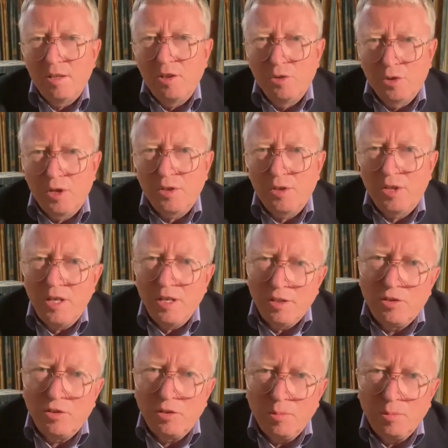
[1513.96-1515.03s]
look at the
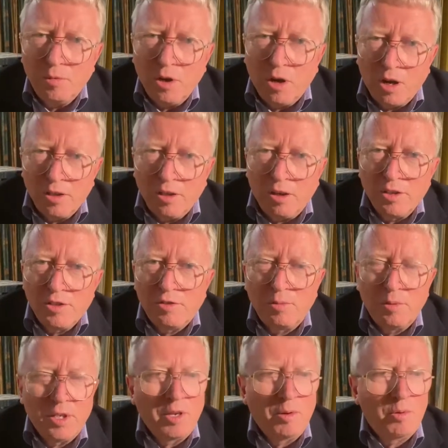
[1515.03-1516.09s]
interim guidelines
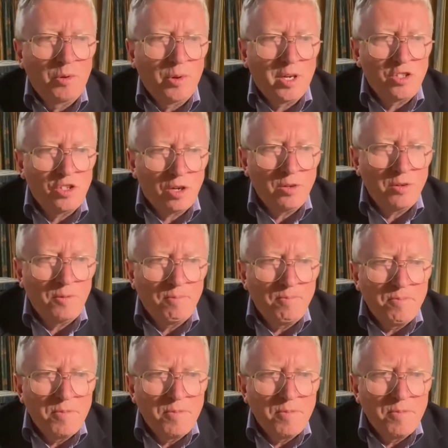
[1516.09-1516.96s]
from the WHO,